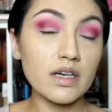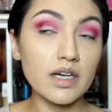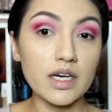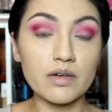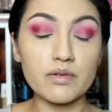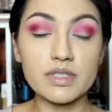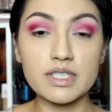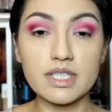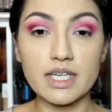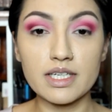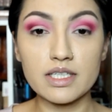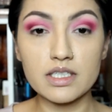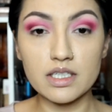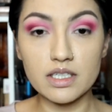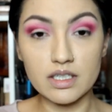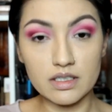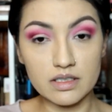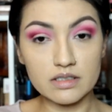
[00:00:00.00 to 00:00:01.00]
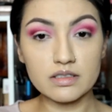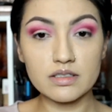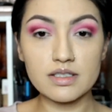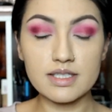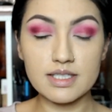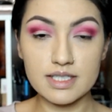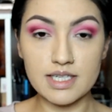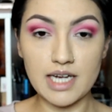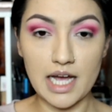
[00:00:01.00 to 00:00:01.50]
I always like to
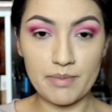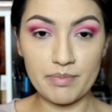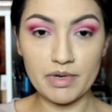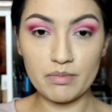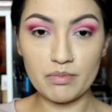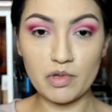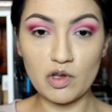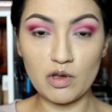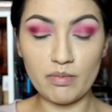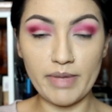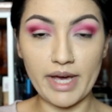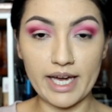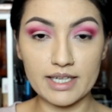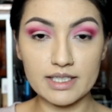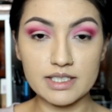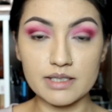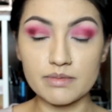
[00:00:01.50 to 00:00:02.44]
stop and pull back.